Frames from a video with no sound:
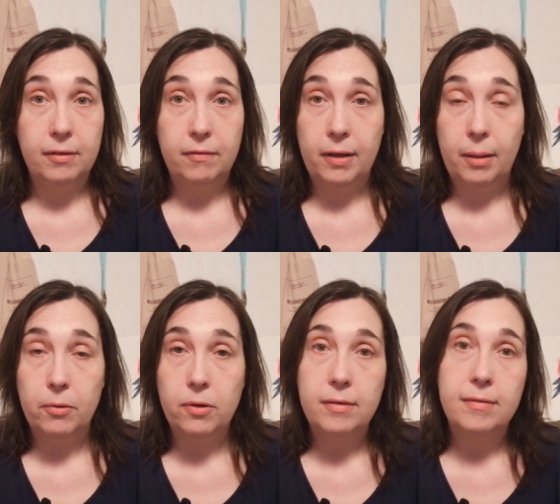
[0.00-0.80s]

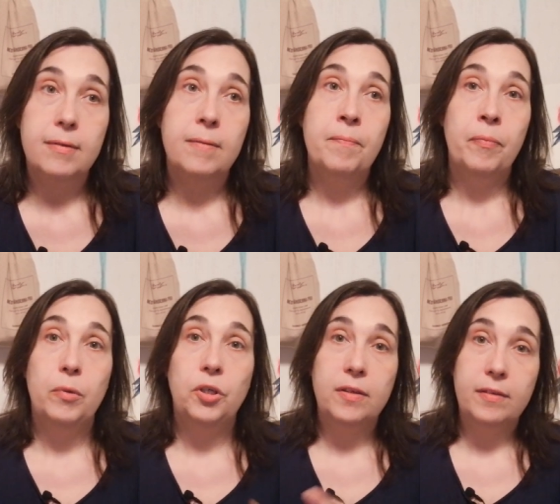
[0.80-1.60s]
Fabrics,
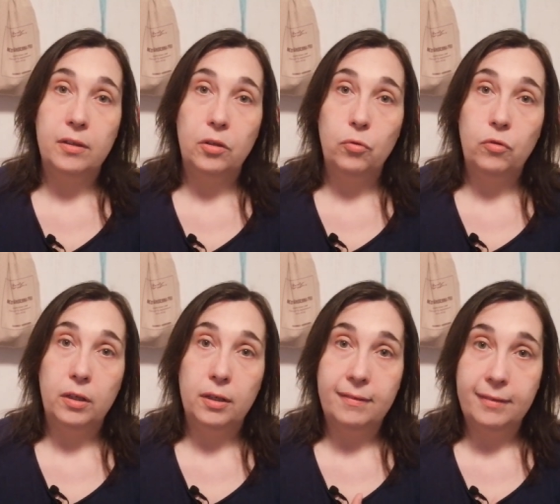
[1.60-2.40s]
but she's
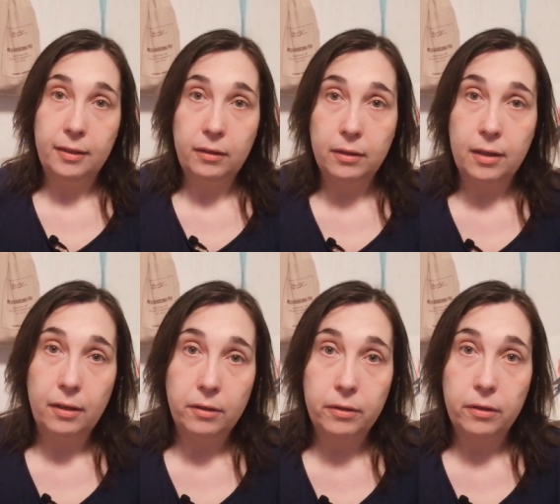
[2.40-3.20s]
using a teal
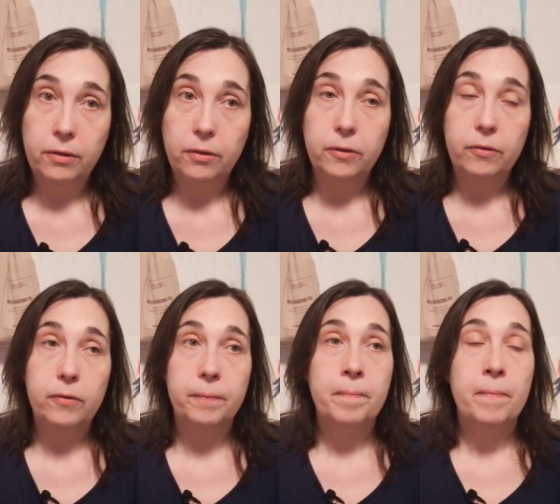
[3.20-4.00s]
color on hers.